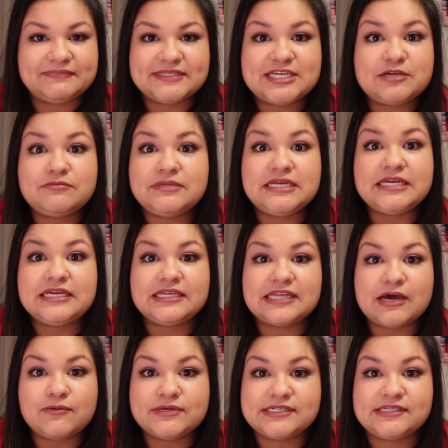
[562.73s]
to me,
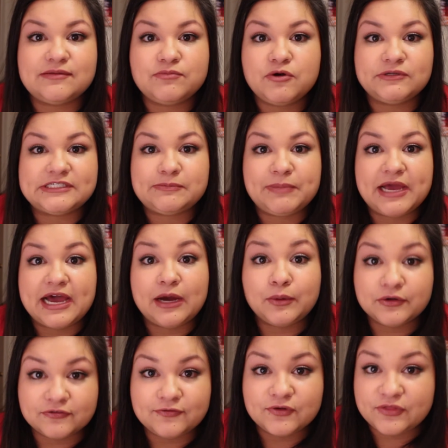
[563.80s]
that was the most
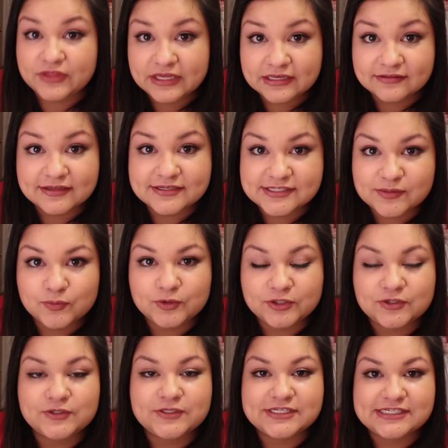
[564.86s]
powerful thing that someone
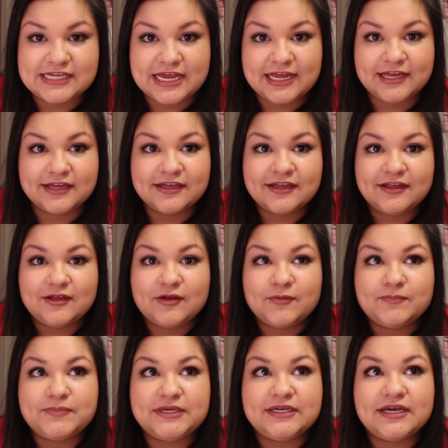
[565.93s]
could say,
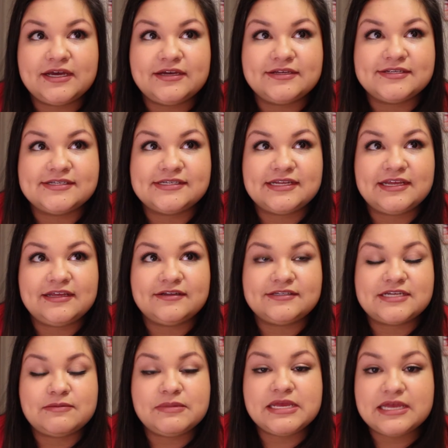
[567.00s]
because
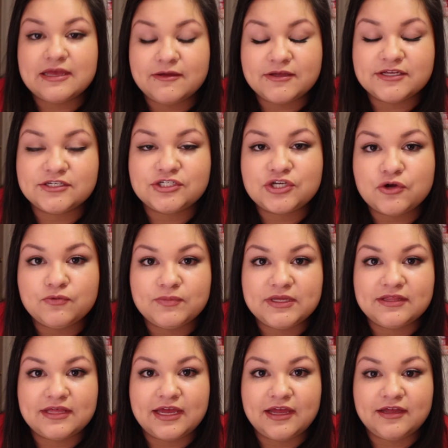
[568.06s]
to me it showed
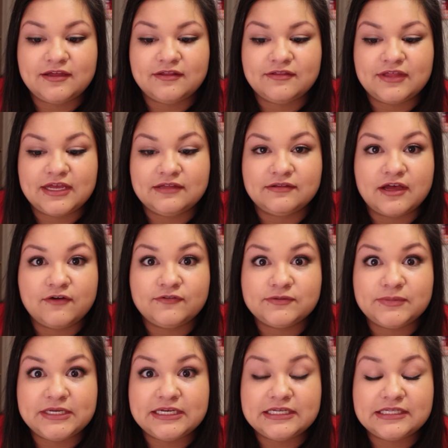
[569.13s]
me that they loved
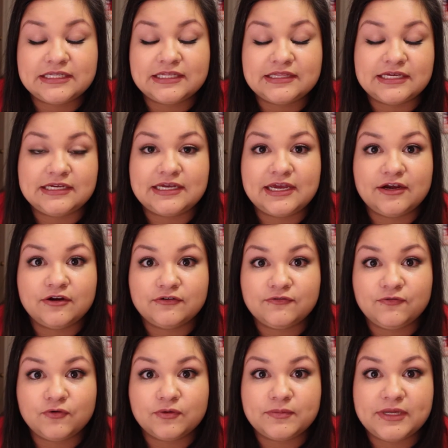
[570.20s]
me and that they cared
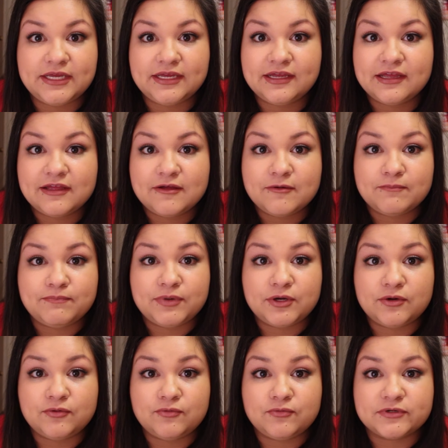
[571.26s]
for me,
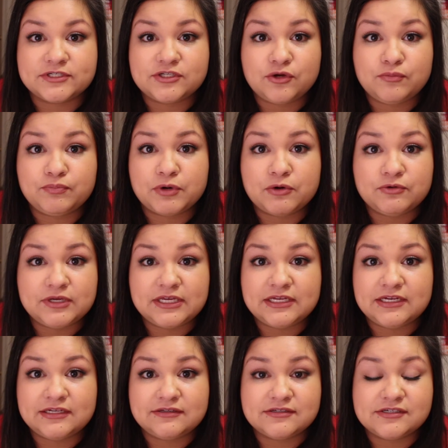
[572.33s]
but we're so
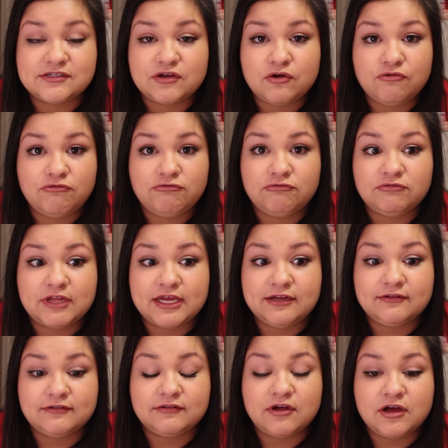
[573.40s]
broken and so like
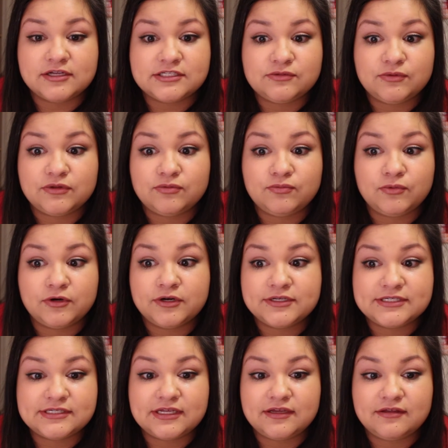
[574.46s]
lost with
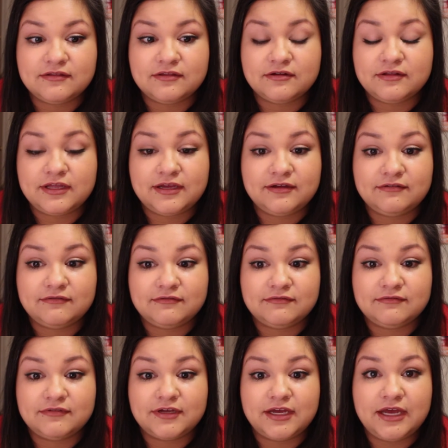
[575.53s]
words that they're like,
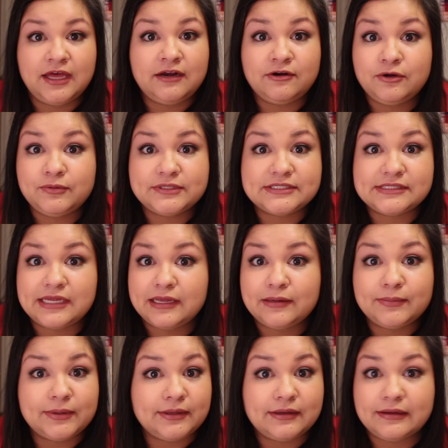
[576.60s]
I don't know what to say,
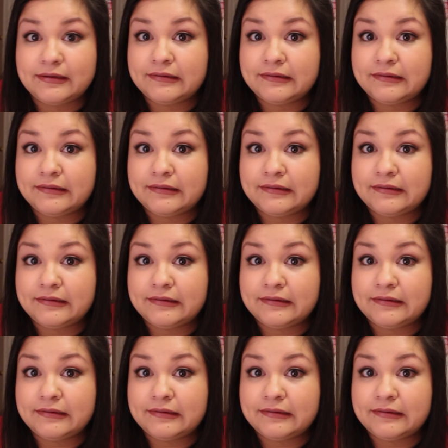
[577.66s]
but